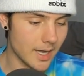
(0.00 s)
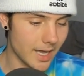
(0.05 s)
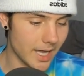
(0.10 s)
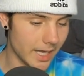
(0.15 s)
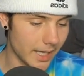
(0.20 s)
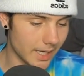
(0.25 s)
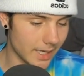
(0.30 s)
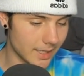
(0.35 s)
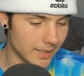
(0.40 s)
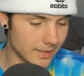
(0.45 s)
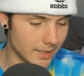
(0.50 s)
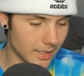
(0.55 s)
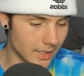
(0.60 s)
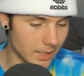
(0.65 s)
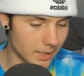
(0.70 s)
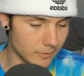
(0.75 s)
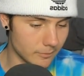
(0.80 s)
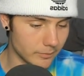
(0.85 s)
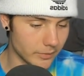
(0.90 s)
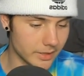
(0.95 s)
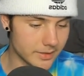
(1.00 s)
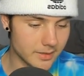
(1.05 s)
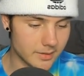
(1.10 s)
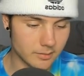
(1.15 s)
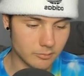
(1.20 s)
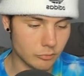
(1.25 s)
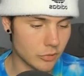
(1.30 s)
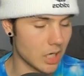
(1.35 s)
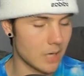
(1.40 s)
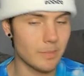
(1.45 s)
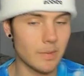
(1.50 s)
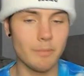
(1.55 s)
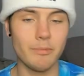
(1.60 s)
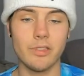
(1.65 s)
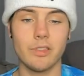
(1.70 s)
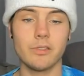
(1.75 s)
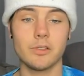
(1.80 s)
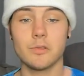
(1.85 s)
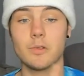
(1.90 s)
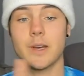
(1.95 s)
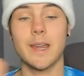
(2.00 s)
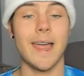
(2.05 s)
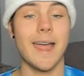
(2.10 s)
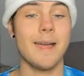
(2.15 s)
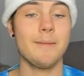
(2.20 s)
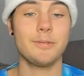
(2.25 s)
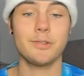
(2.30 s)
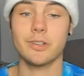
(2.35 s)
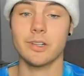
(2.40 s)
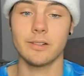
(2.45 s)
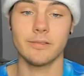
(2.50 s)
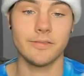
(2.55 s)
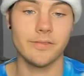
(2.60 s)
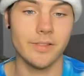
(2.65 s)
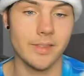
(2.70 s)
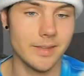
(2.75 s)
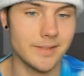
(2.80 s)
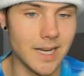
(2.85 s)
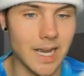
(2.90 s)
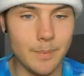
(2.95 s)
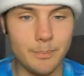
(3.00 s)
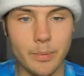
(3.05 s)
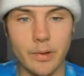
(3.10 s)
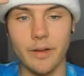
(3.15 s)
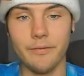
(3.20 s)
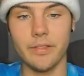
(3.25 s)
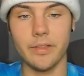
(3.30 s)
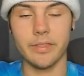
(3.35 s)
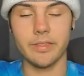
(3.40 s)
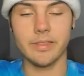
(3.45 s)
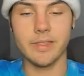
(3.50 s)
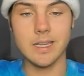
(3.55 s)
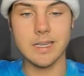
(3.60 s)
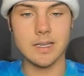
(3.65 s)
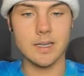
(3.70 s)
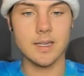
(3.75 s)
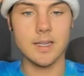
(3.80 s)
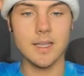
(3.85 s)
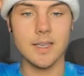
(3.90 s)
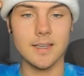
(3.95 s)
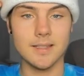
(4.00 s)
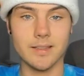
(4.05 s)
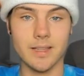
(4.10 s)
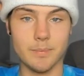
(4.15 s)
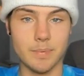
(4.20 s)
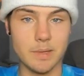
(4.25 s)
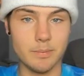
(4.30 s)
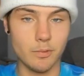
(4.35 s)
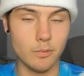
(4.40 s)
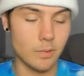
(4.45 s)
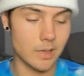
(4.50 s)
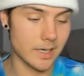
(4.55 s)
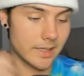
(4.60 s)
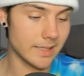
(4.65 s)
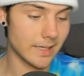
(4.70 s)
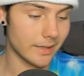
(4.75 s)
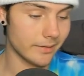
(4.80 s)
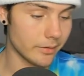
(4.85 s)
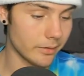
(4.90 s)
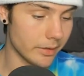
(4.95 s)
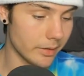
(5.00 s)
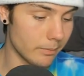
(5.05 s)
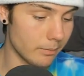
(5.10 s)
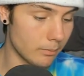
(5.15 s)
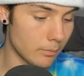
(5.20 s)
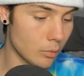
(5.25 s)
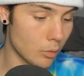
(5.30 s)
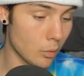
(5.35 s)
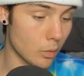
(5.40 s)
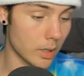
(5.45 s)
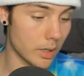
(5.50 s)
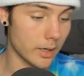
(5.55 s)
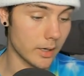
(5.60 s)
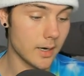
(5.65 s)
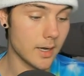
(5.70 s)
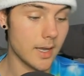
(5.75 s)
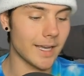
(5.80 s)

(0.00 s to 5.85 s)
and um, let's come up with a little caption for the top of the thing so that people wanna download it more.